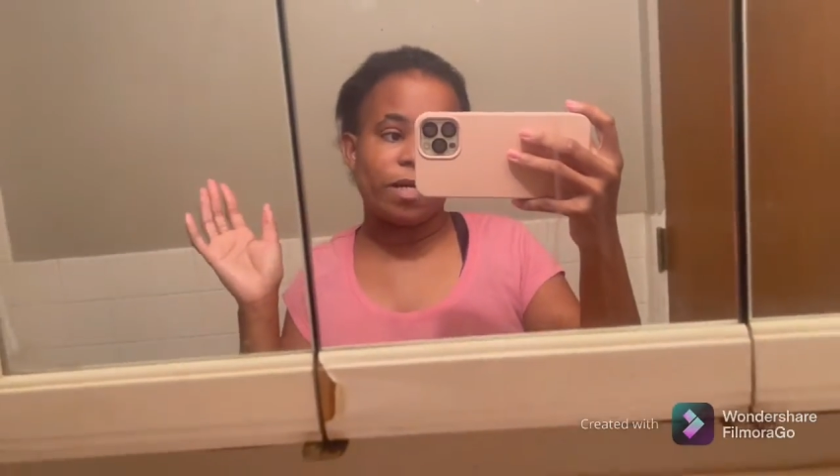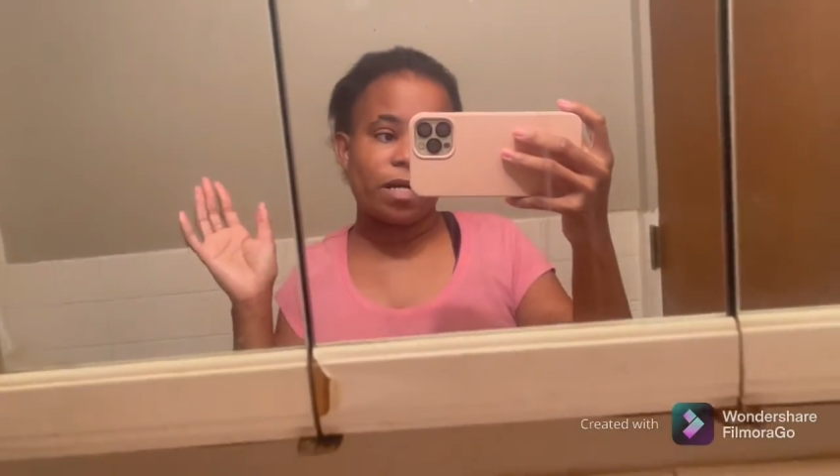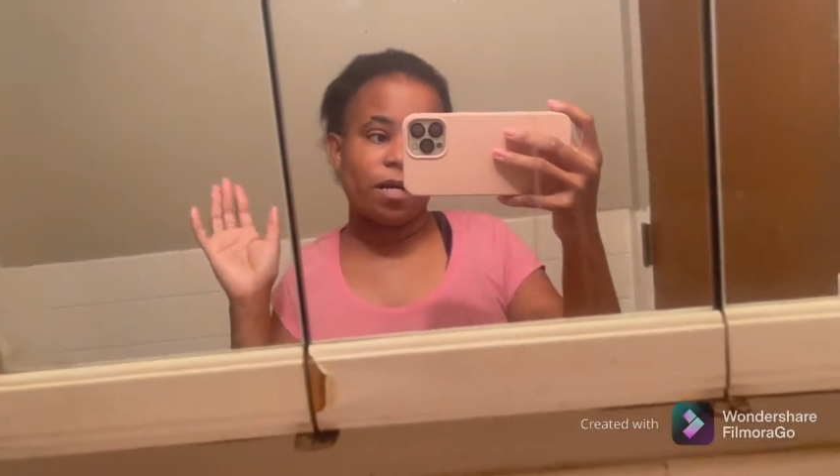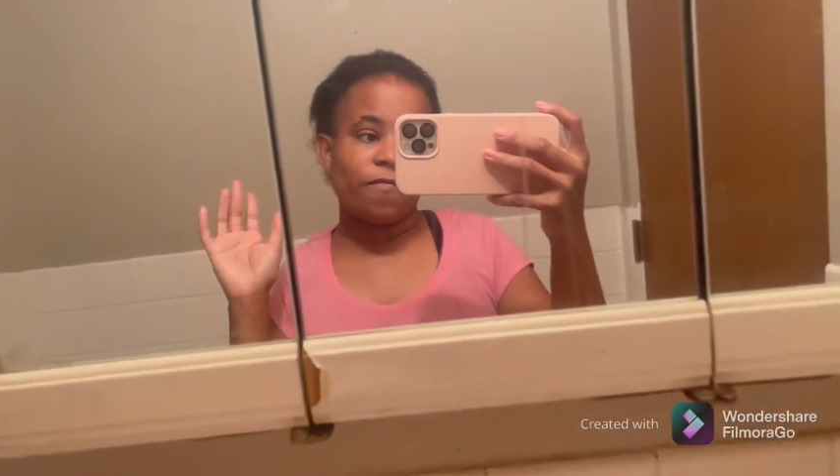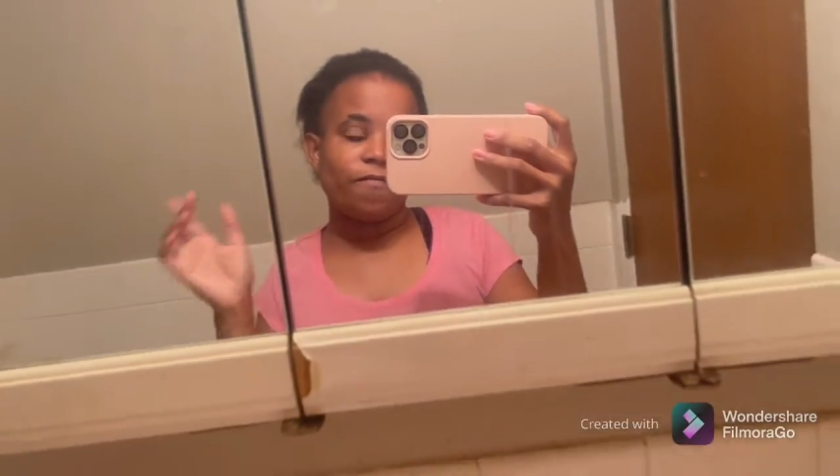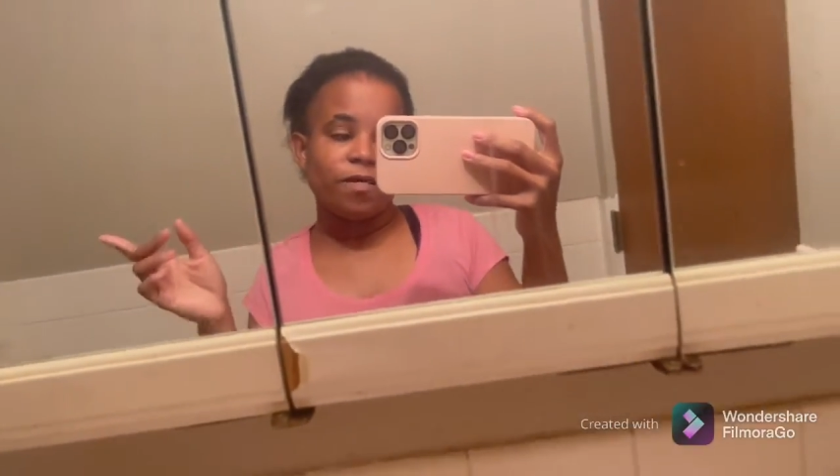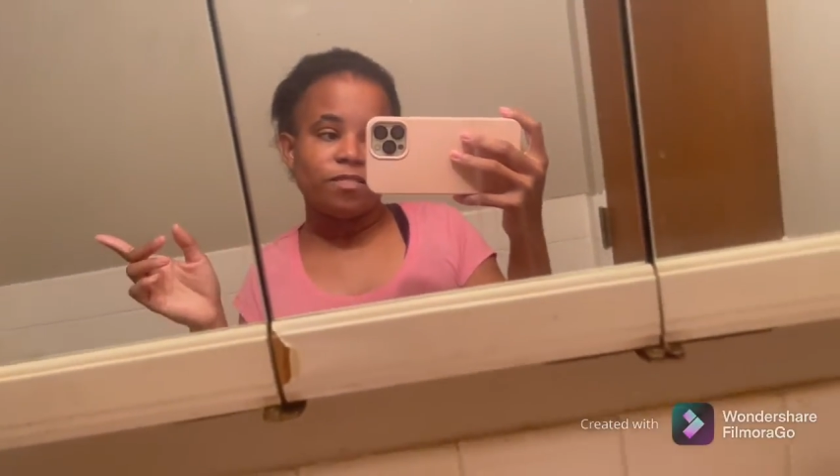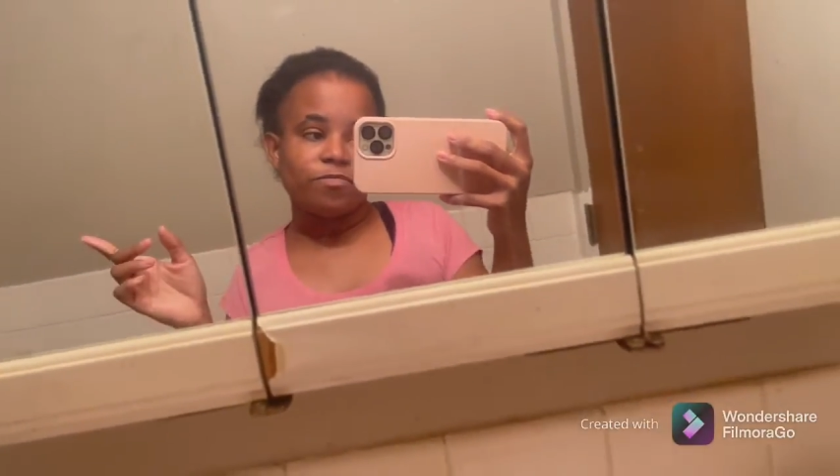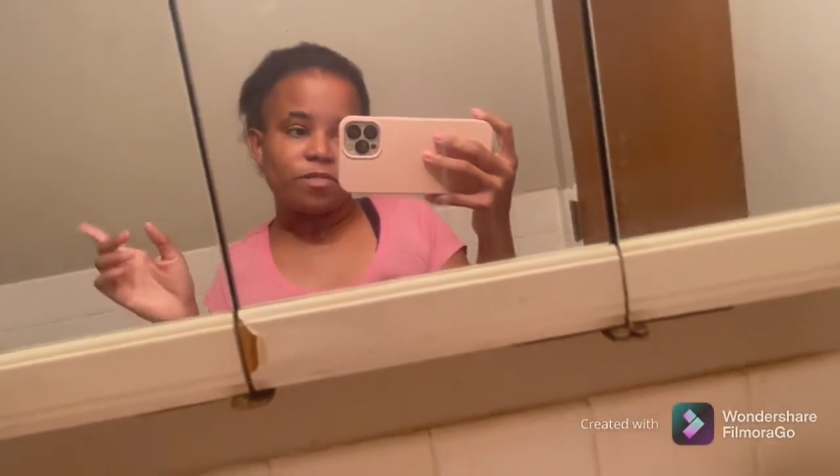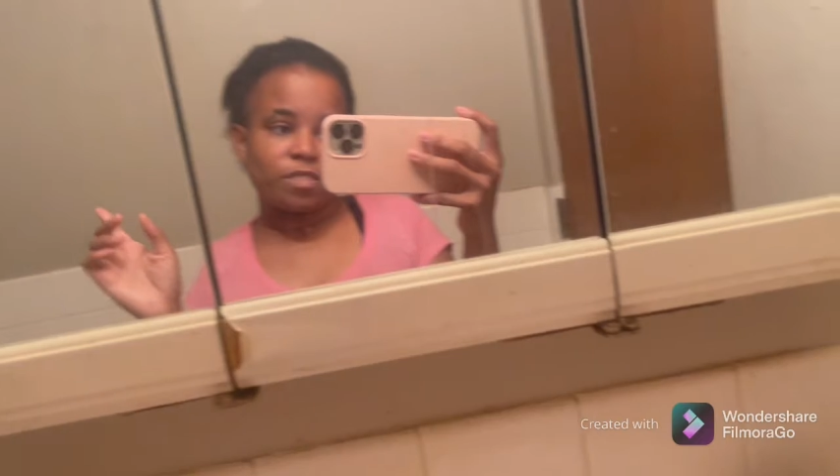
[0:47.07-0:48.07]
my god,
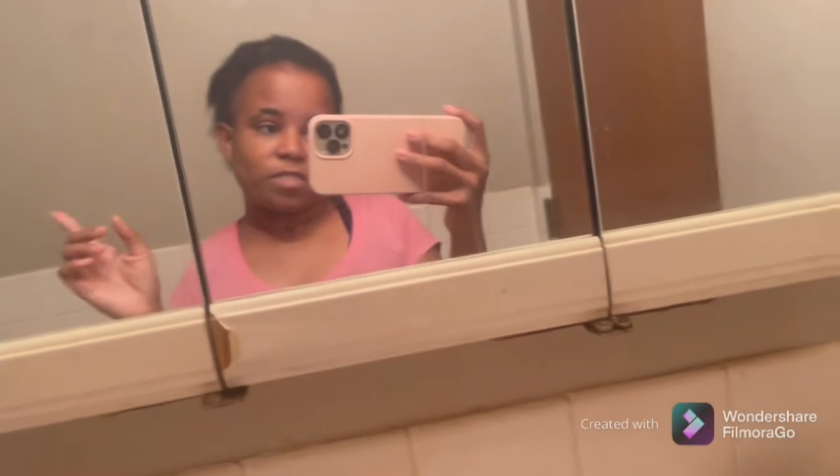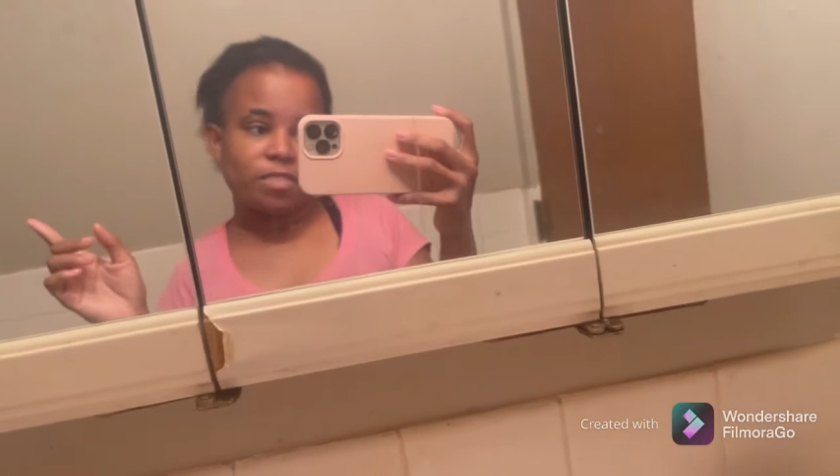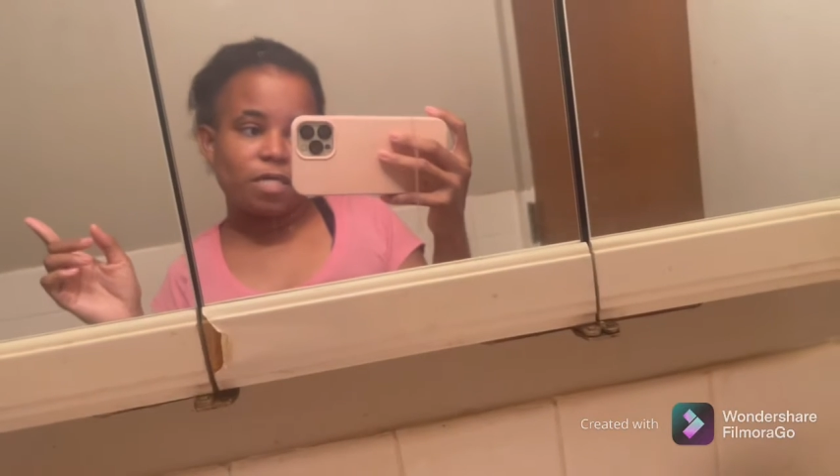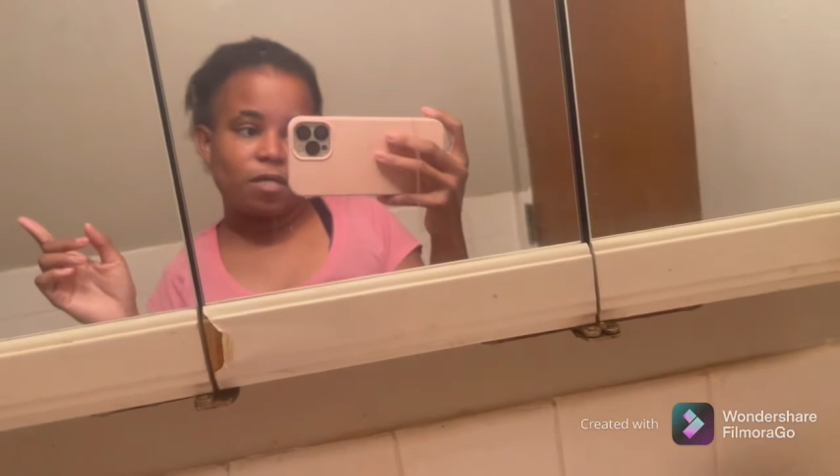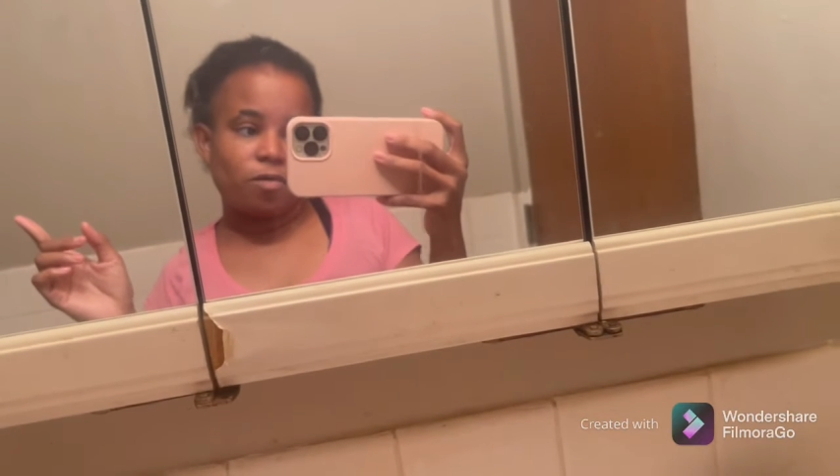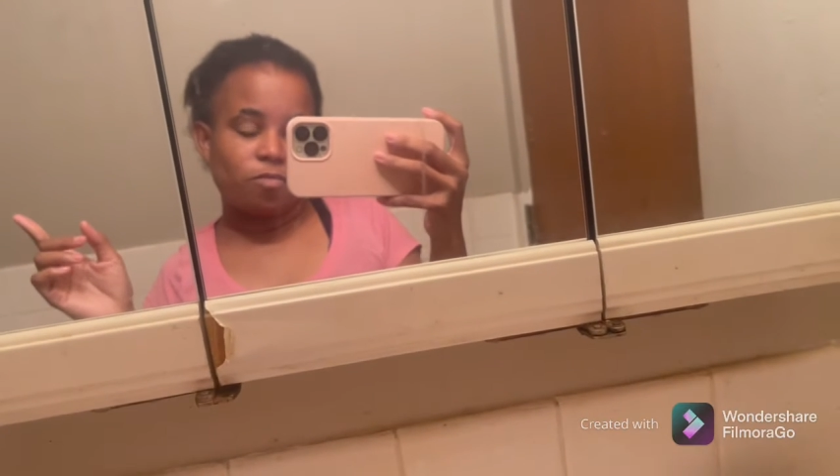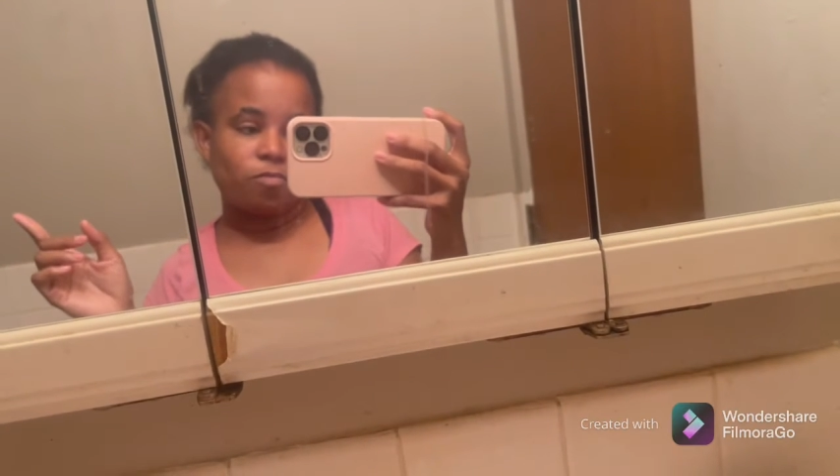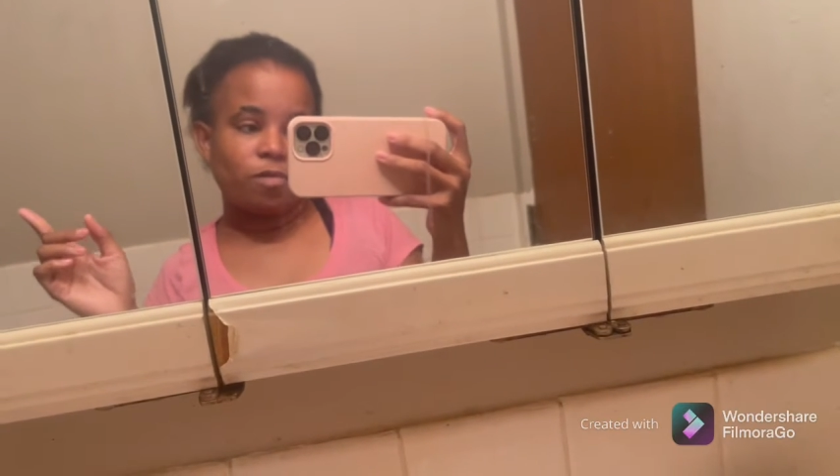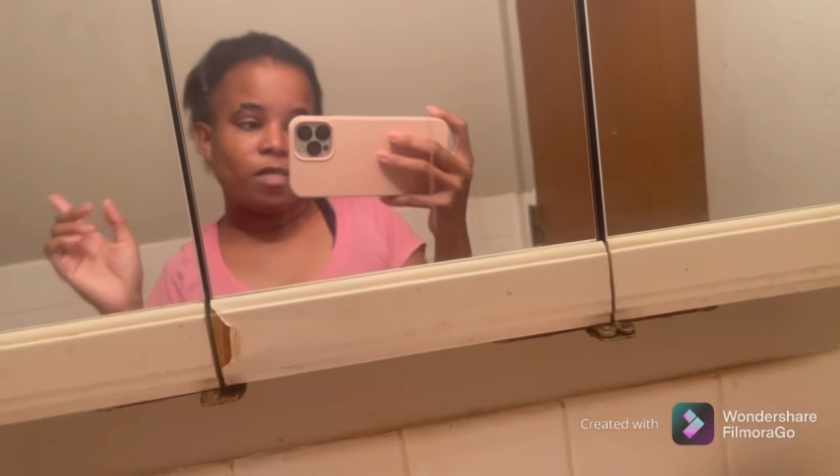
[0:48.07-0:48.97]
Facebook is down.